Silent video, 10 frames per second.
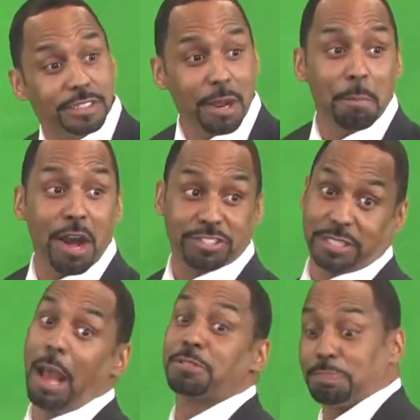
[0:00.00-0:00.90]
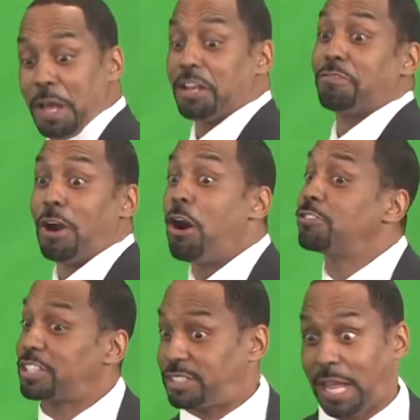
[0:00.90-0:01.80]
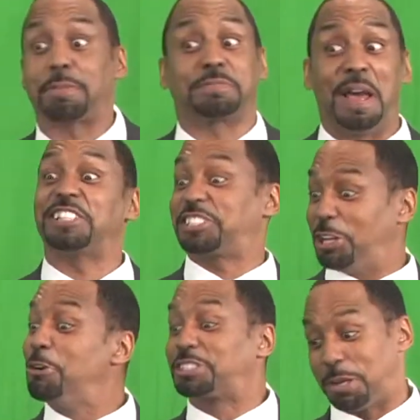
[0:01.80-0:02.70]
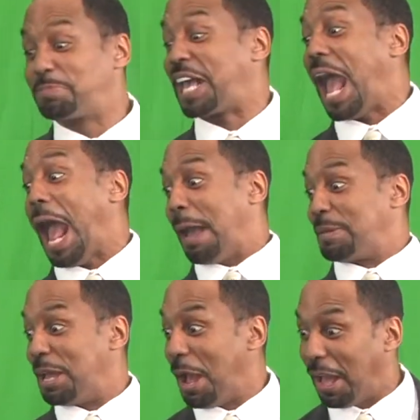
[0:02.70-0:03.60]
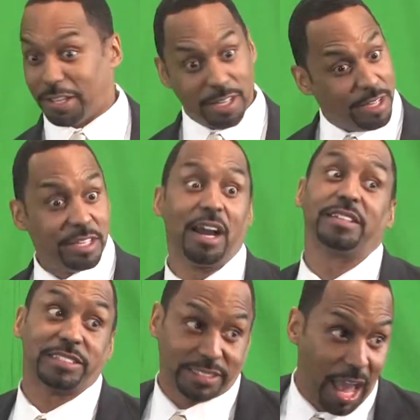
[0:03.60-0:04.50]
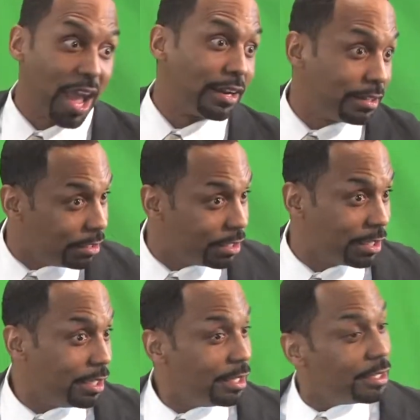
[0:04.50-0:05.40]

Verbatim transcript: Come on, stop smelling roses, stop smelling stew sometime. Yeah, you understand. I